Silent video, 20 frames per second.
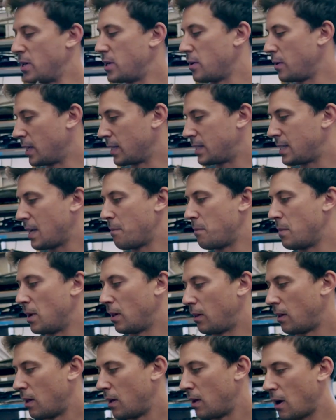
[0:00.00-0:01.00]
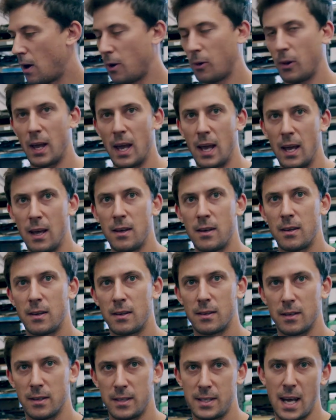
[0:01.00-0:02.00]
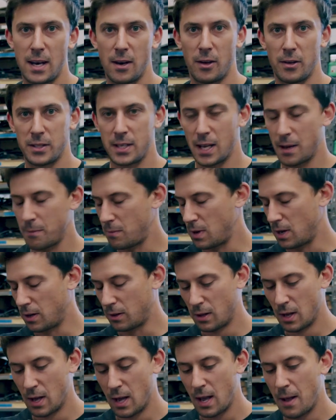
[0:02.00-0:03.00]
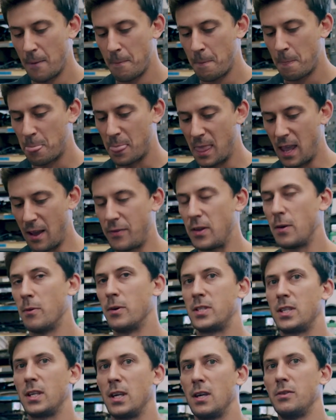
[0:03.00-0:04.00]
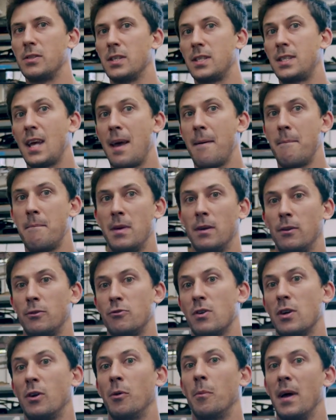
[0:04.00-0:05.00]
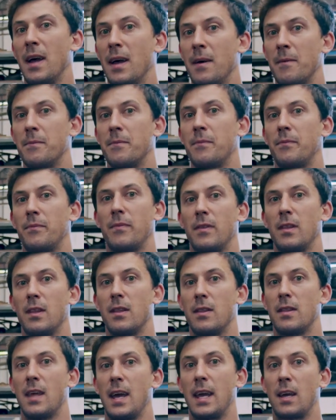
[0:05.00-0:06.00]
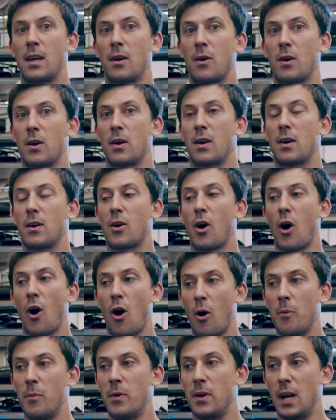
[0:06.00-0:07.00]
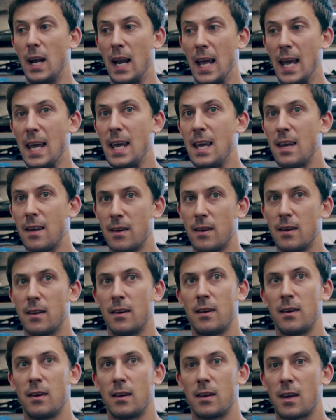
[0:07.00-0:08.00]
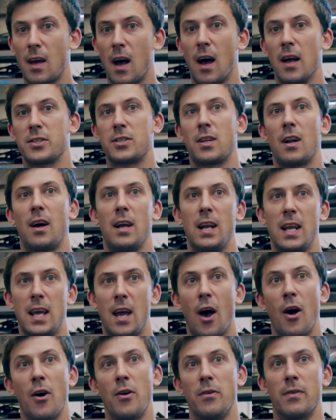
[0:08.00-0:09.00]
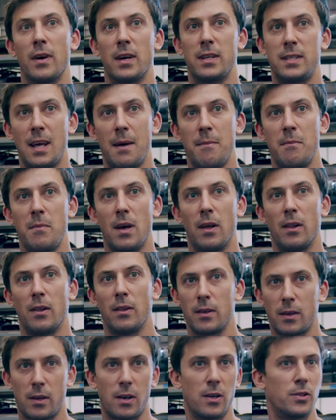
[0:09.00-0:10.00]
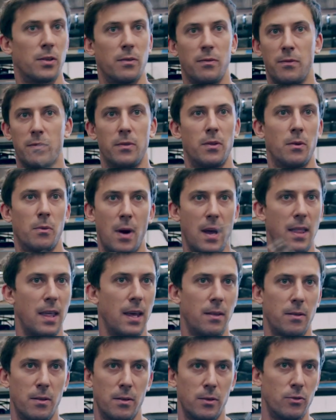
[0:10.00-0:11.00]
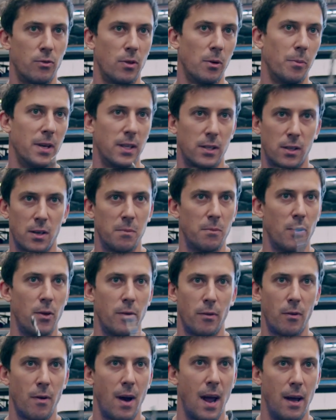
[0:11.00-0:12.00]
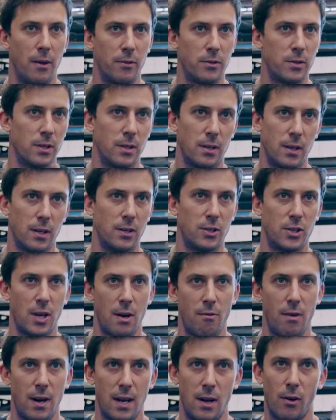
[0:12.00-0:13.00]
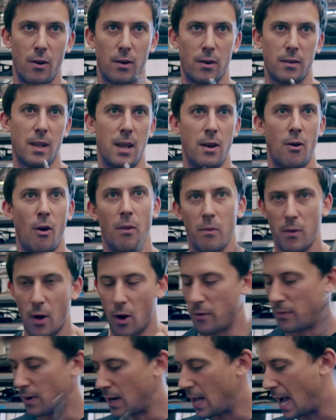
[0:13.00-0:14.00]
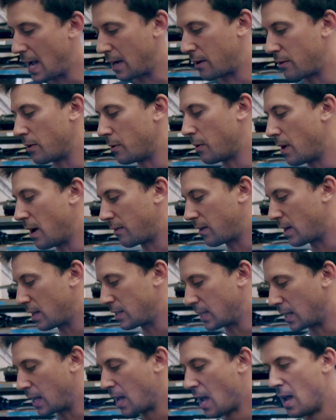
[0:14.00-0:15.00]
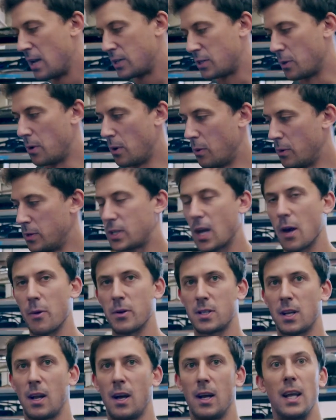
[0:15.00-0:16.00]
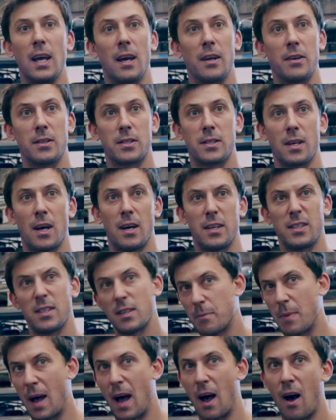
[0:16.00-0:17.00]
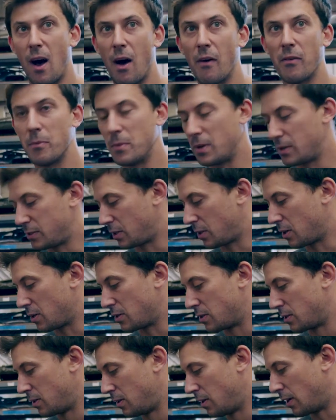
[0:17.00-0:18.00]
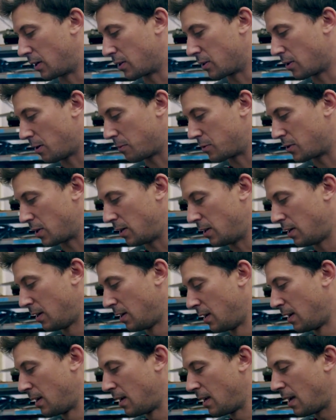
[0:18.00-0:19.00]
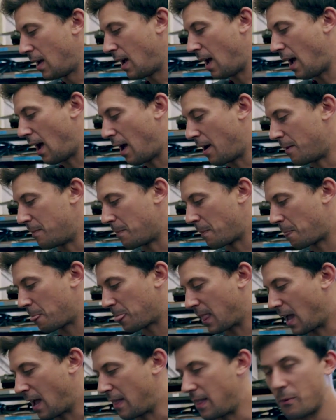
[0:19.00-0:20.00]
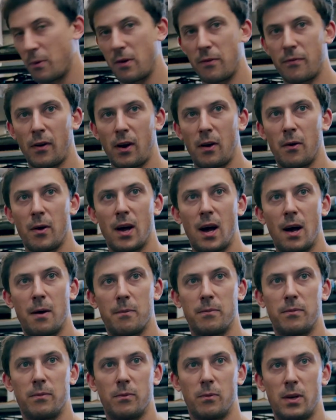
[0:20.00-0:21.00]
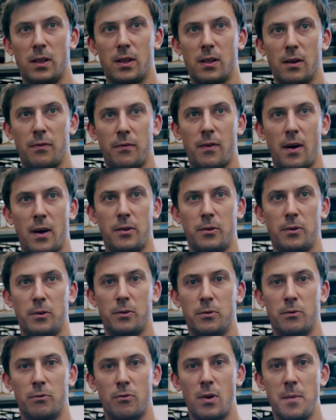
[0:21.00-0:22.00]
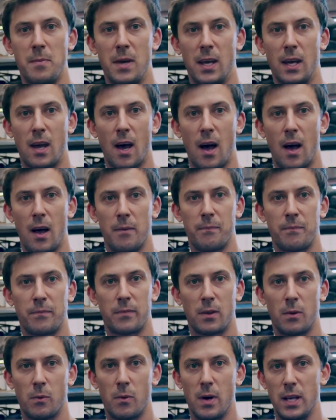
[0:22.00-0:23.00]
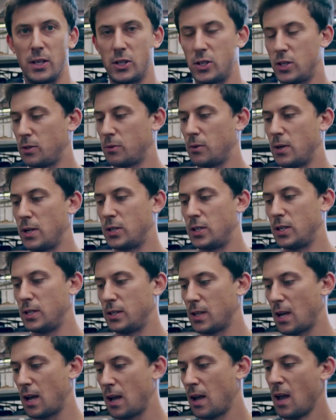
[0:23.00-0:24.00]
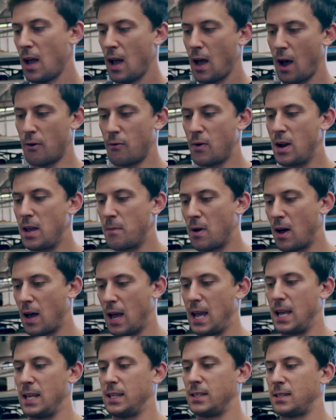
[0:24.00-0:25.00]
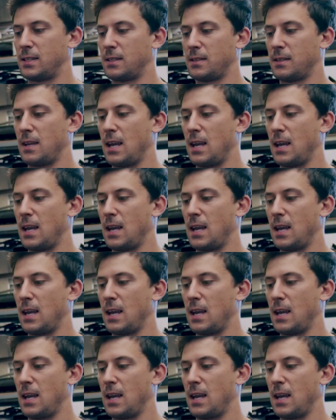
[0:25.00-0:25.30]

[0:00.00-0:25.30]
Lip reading: doing a 10 mil hole here, a dead on 10 mil. If you were to use a 10 mil drill bit, they commonly cut slightly over 10 mil because of the way that the drill bits can move around, and generally they're not overly accurate way of cutting. So we always go a slightly undersized. About 1/2 mil is a good option. And then we follow it up with the final reaming cut, which is a reamer is